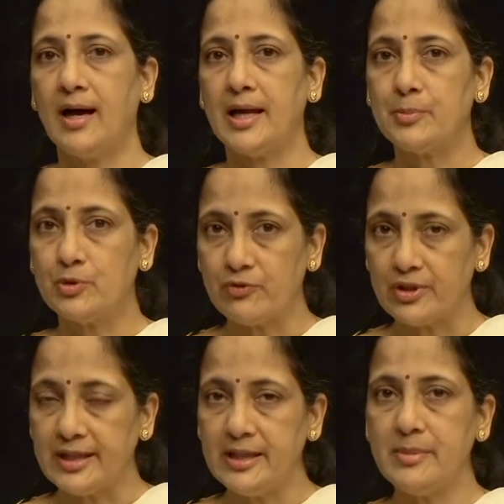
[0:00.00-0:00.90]

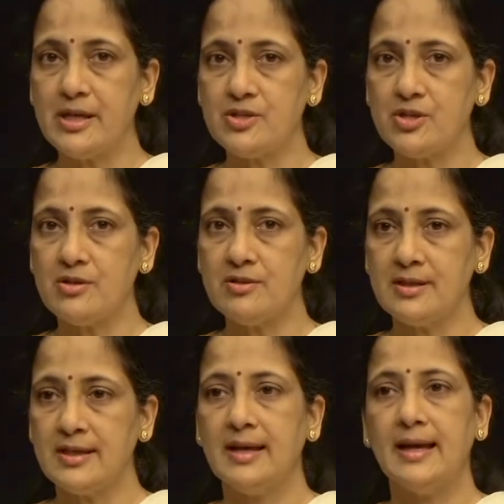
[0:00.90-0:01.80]
hypovolemic
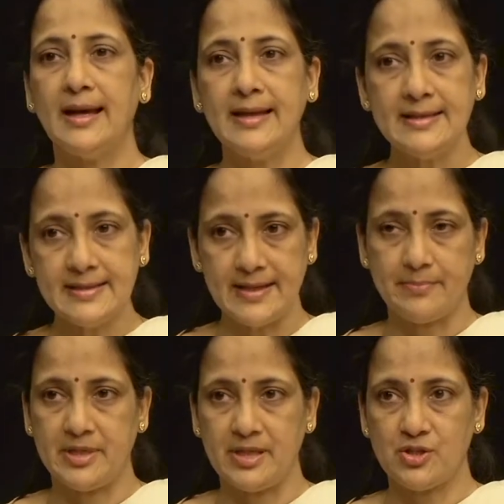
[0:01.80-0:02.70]
shock, and
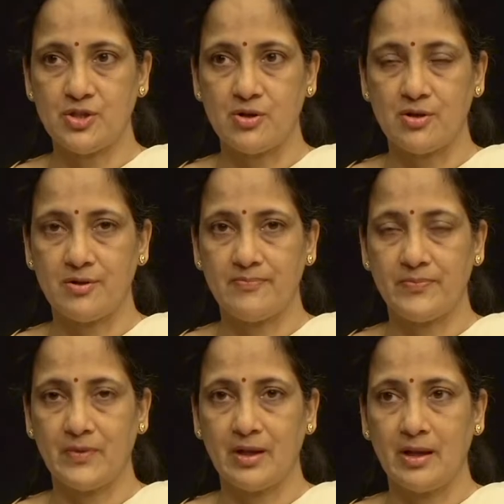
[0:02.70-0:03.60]
septic shock.
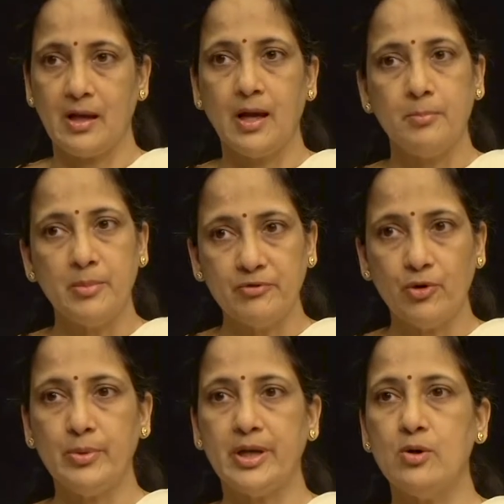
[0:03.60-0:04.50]

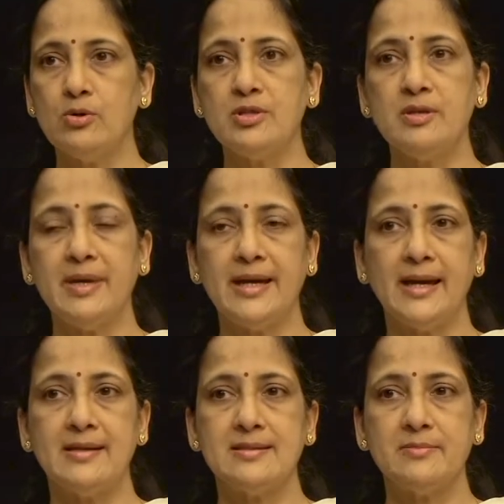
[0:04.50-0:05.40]
Before we go to the
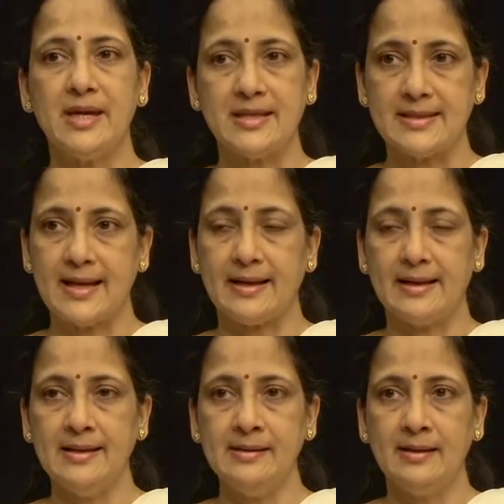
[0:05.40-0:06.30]
mechanism
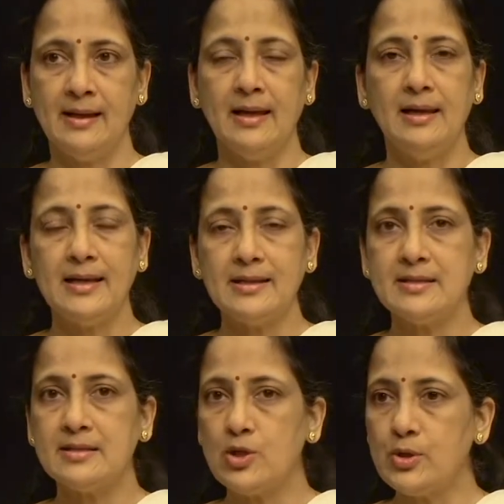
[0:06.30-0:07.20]
exactly, let
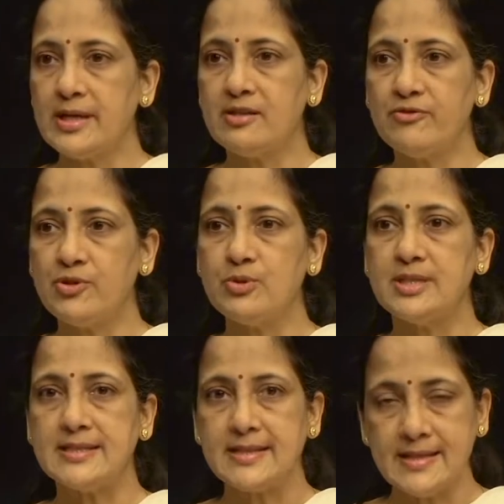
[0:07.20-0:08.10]
us look at a few
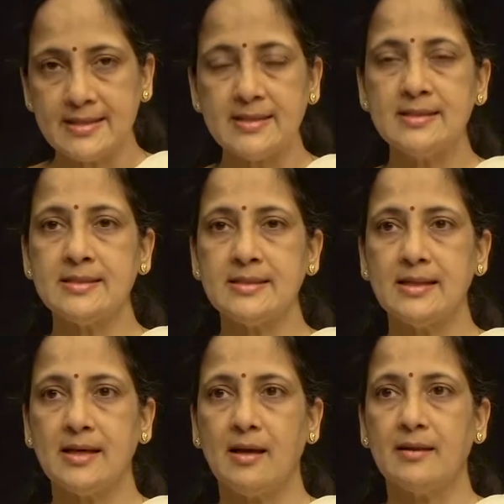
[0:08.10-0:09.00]
diseases
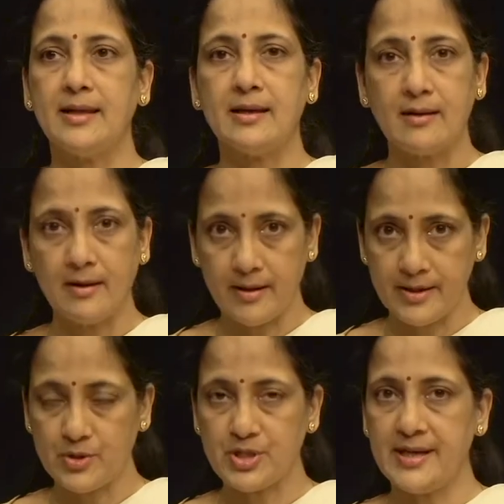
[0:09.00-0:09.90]
that are
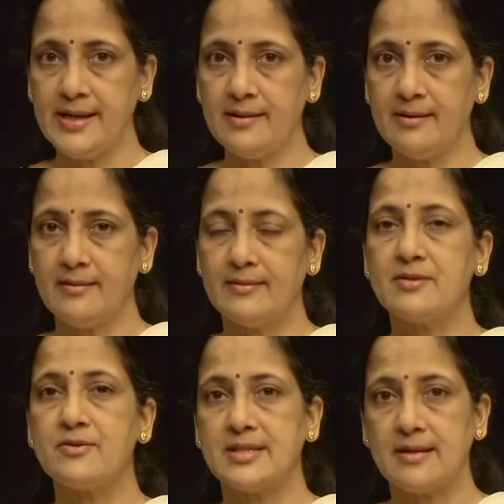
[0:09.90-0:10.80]
cardiogenic
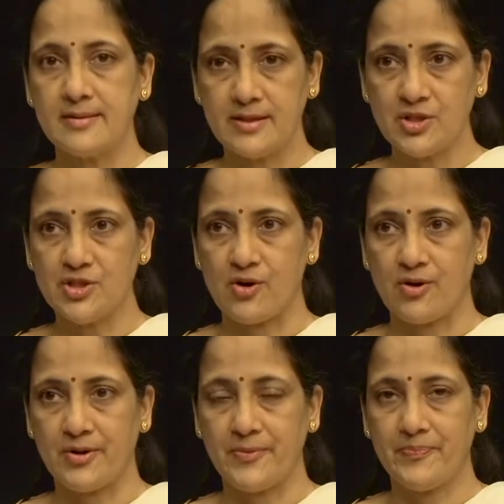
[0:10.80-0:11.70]
that result in
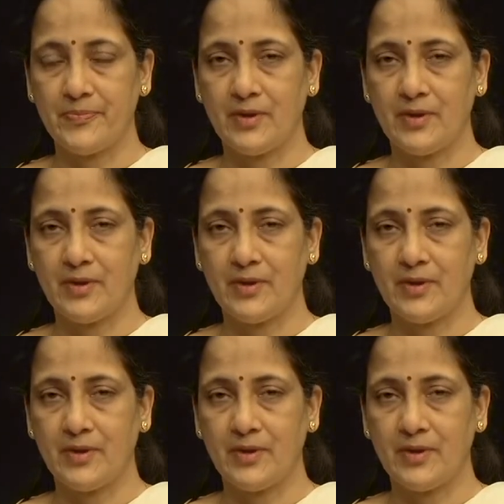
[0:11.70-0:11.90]
shock.